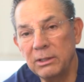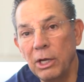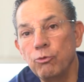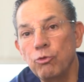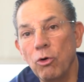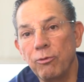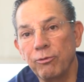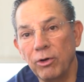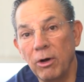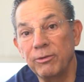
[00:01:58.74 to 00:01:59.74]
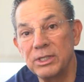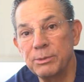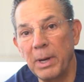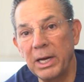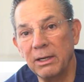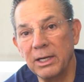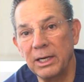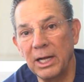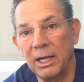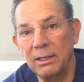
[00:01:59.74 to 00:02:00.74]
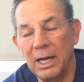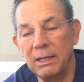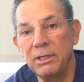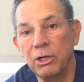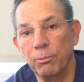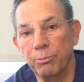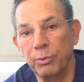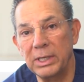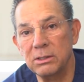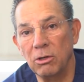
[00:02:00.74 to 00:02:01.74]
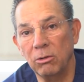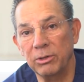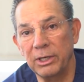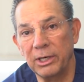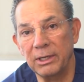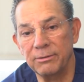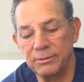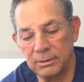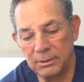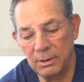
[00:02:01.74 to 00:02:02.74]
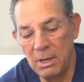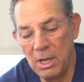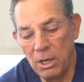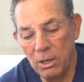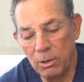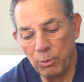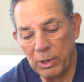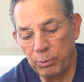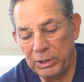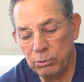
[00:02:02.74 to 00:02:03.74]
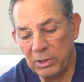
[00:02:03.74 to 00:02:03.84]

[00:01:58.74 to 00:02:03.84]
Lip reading: the roof of the spinal canal and decompress all the nerves. When we do